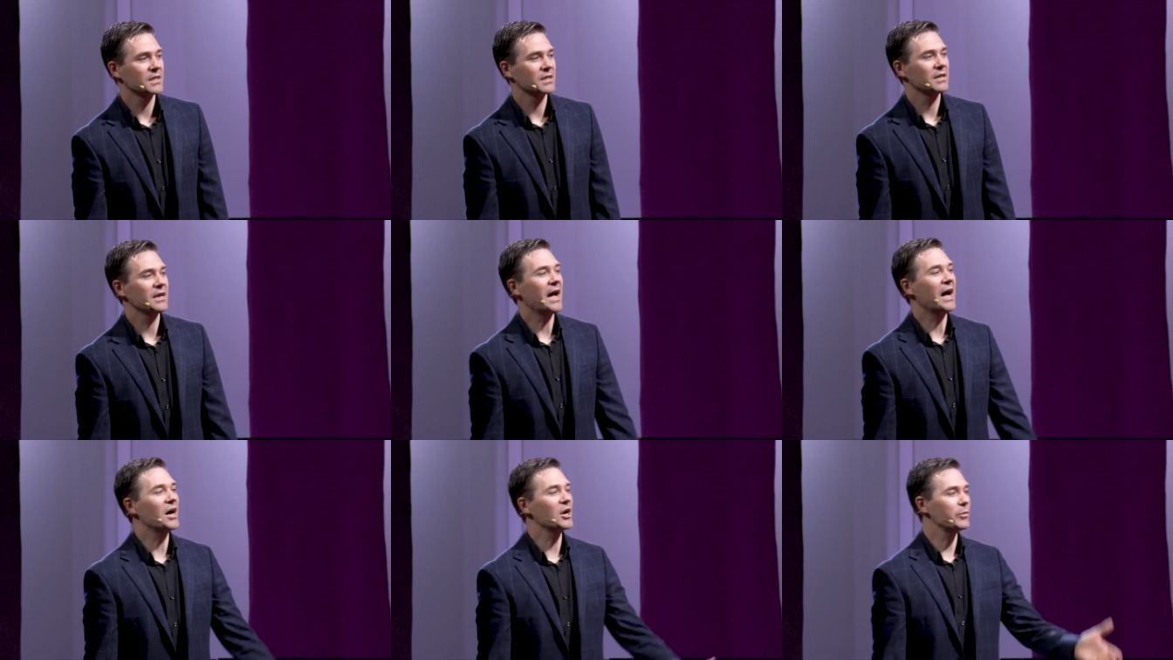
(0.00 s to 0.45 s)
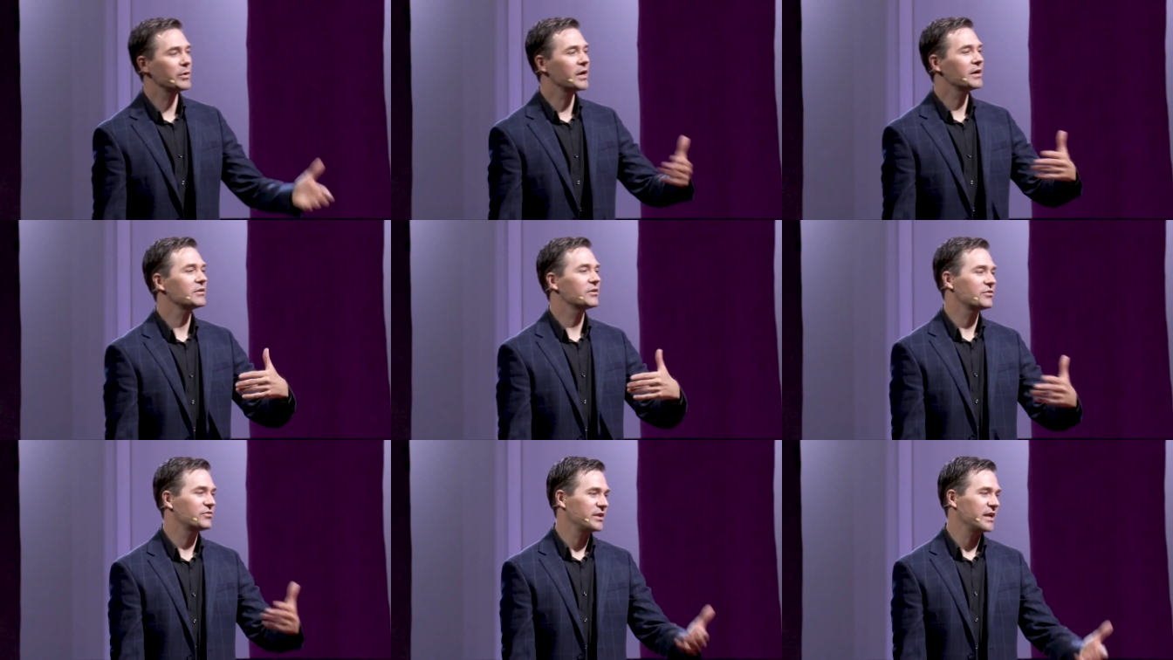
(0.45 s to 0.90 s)
How do we
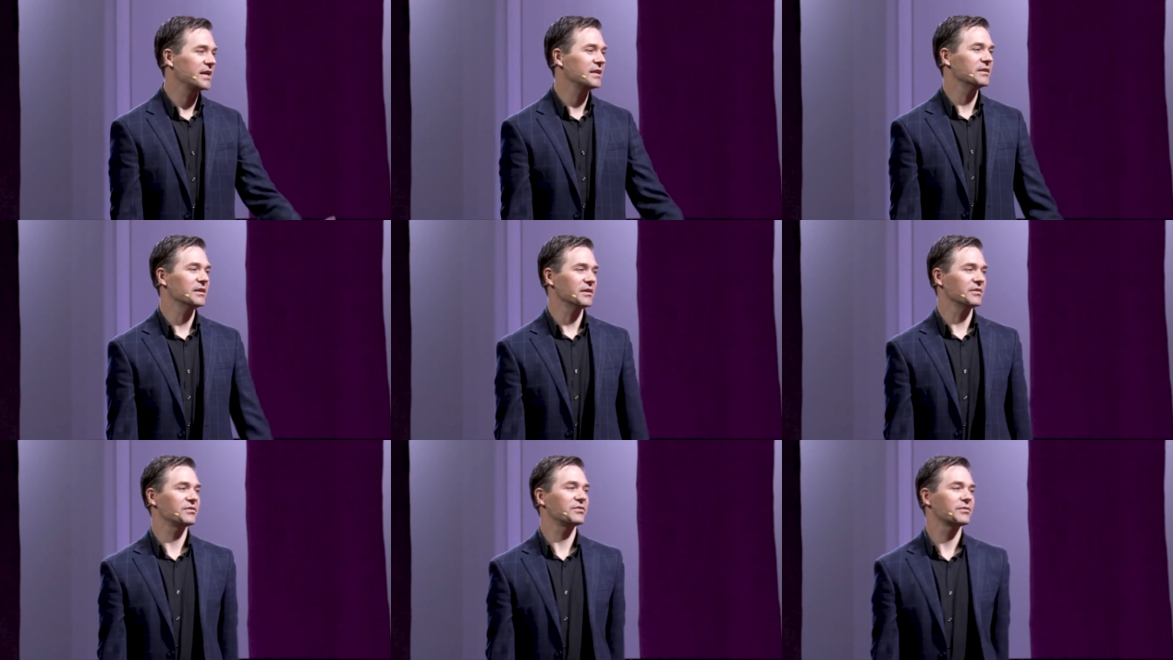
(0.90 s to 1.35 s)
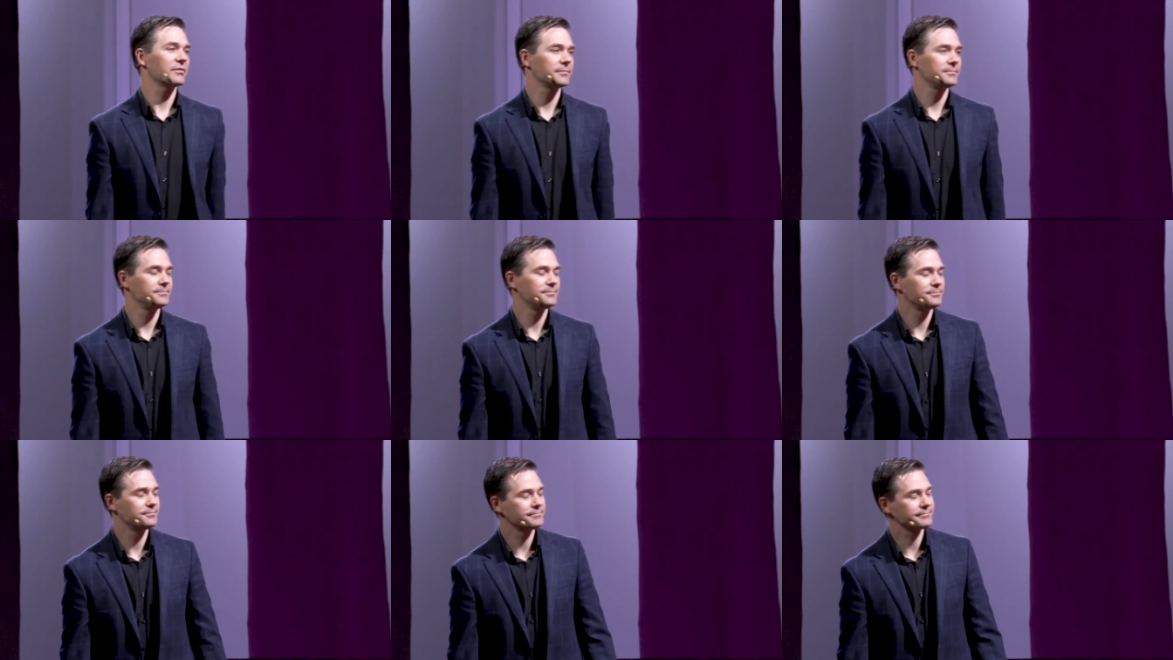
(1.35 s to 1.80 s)
understand this?
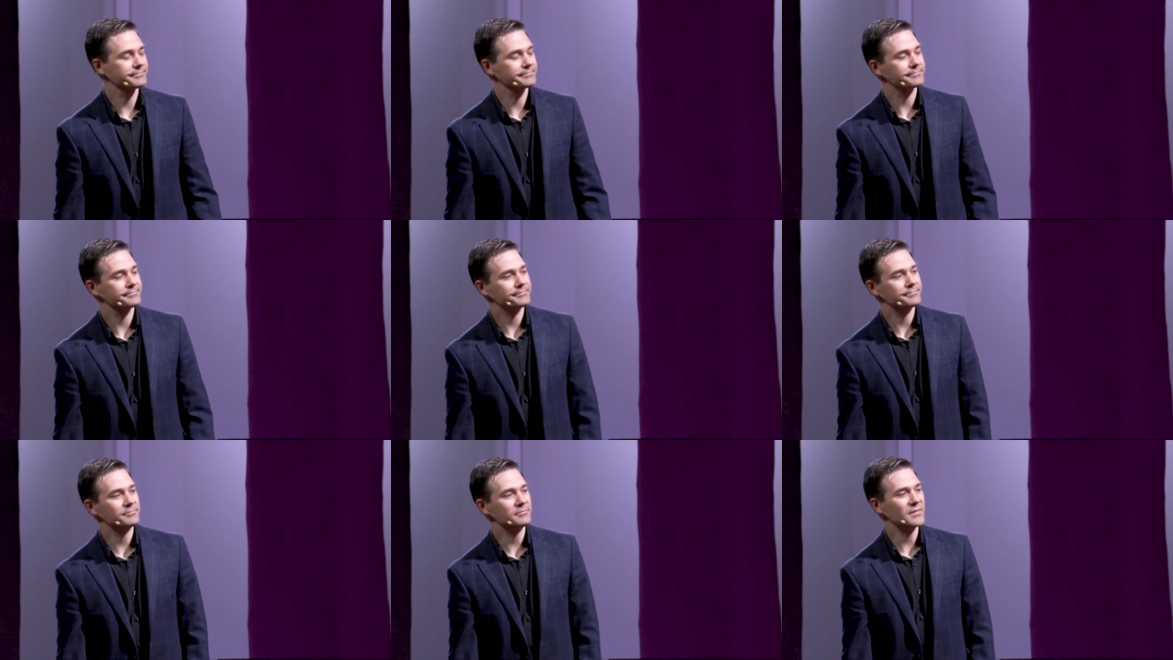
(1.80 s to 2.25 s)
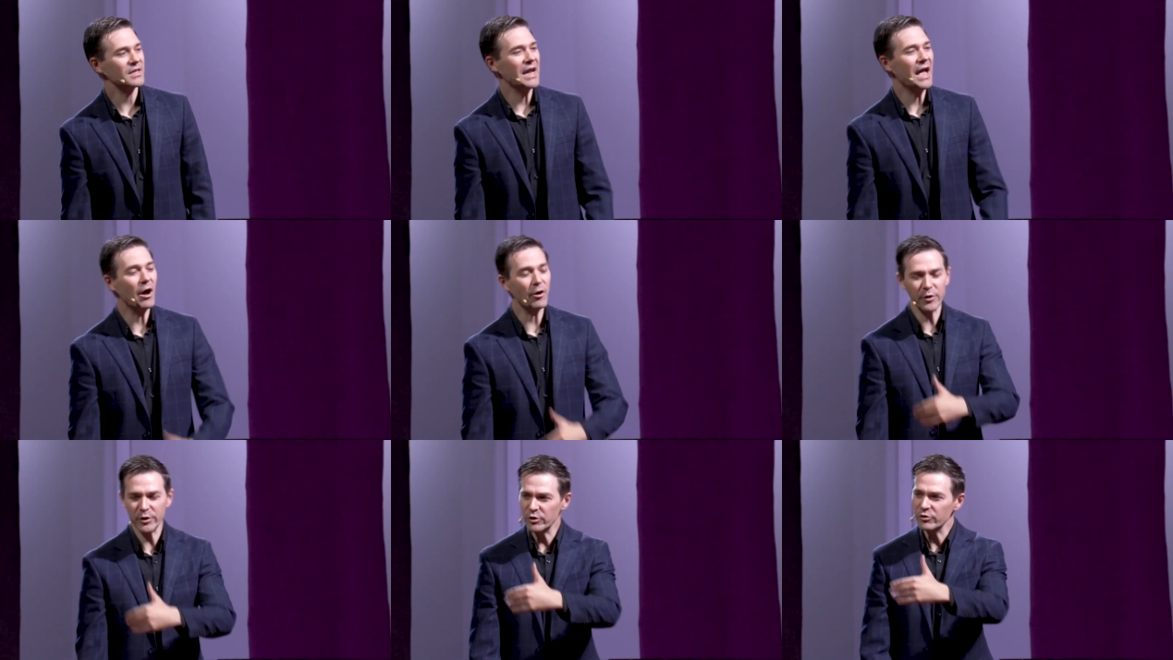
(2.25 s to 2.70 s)

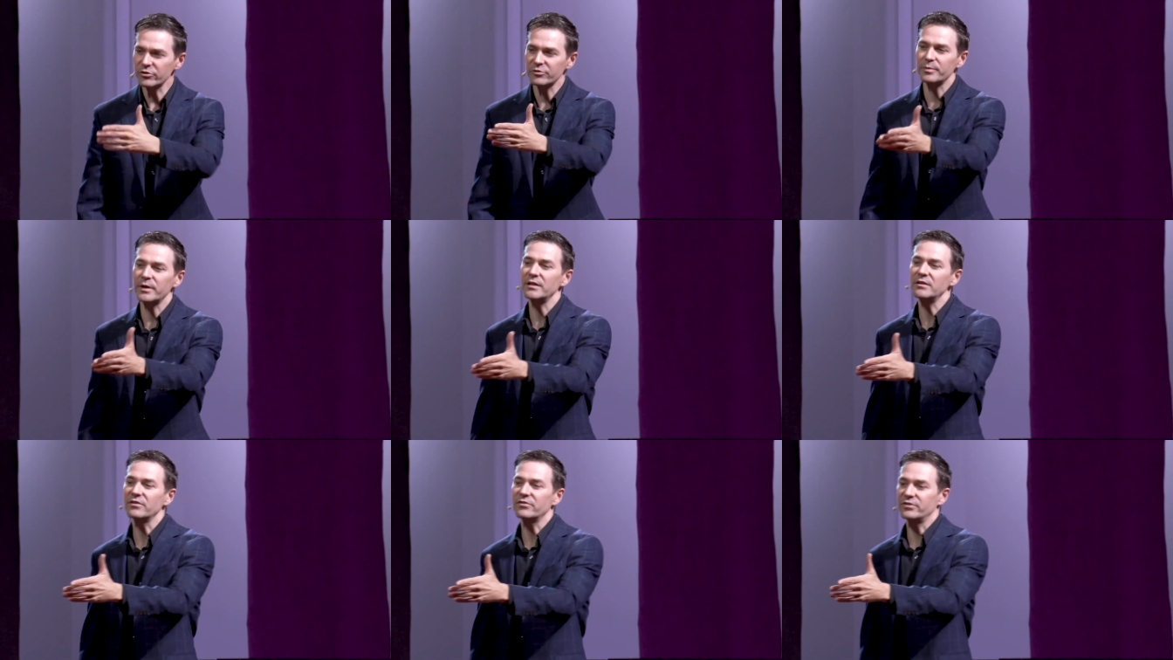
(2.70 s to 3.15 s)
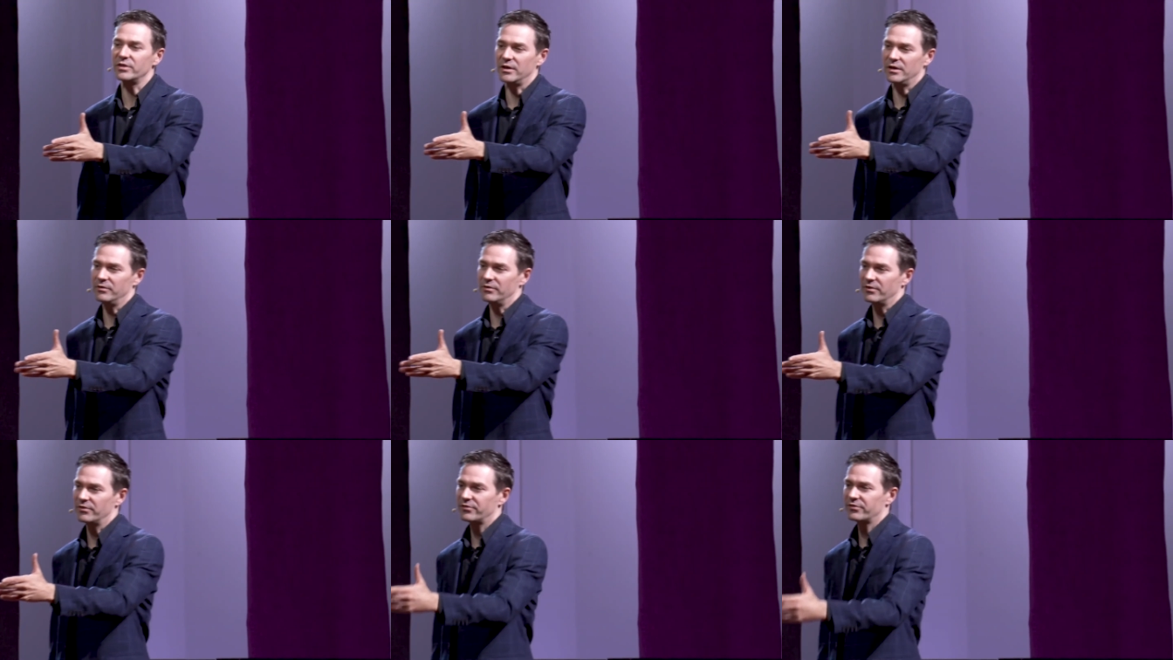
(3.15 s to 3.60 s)
How can you explain this to
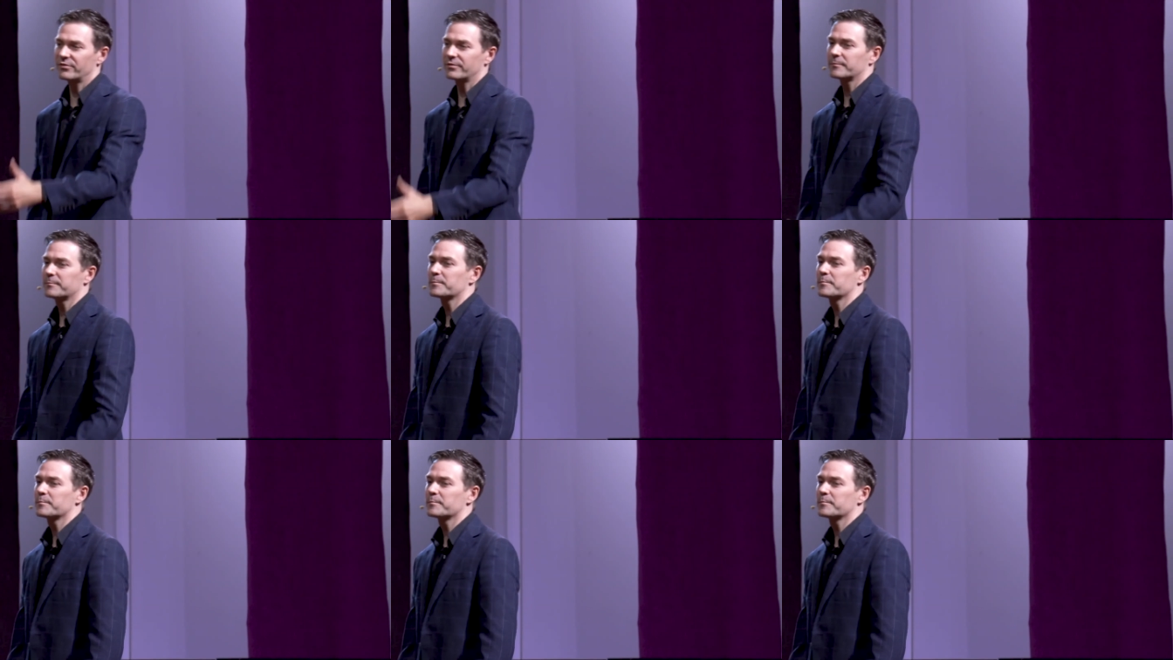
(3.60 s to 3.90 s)
others?